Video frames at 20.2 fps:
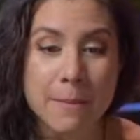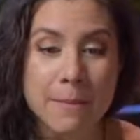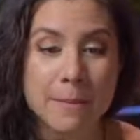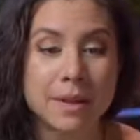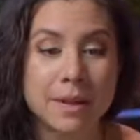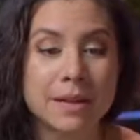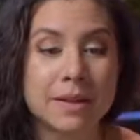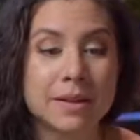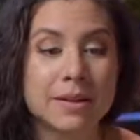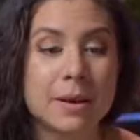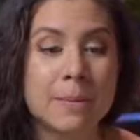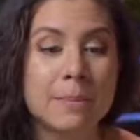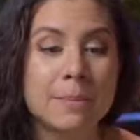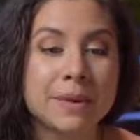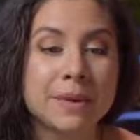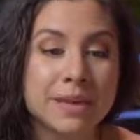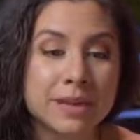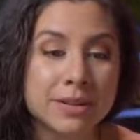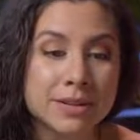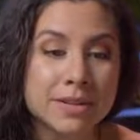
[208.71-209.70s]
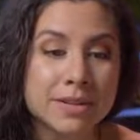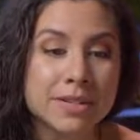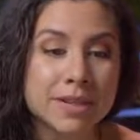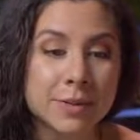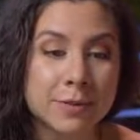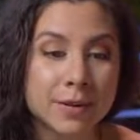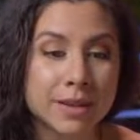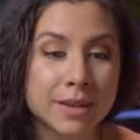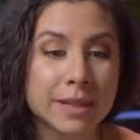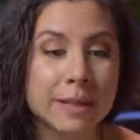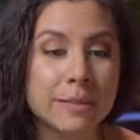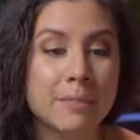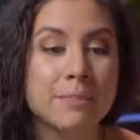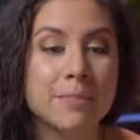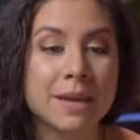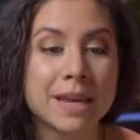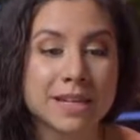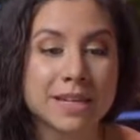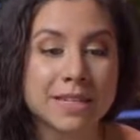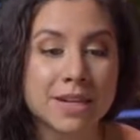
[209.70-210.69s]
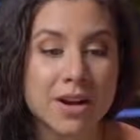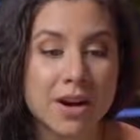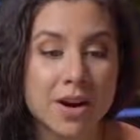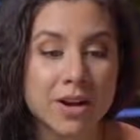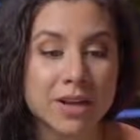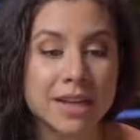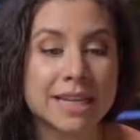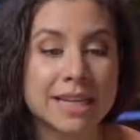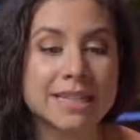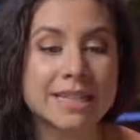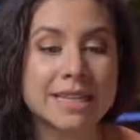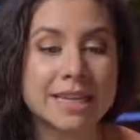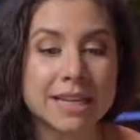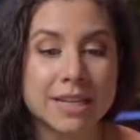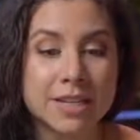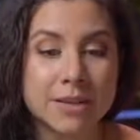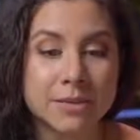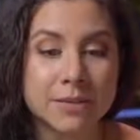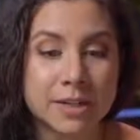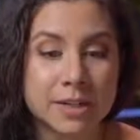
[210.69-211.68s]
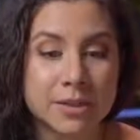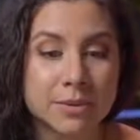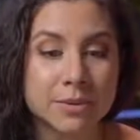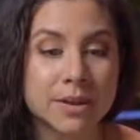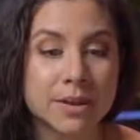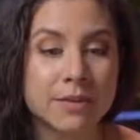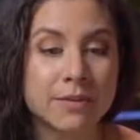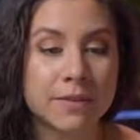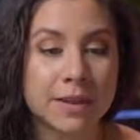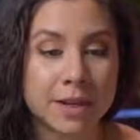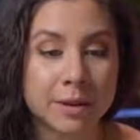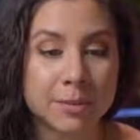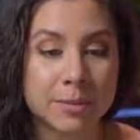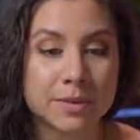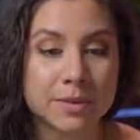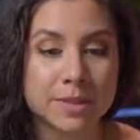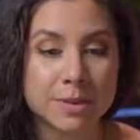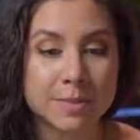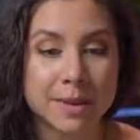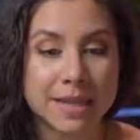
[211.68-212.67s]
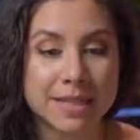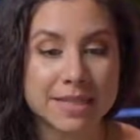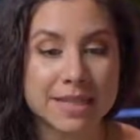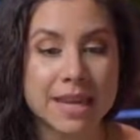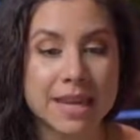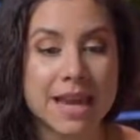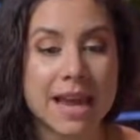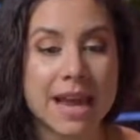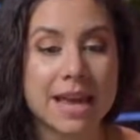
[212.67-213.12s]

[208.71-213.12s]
but it appears differently based on its individual available space.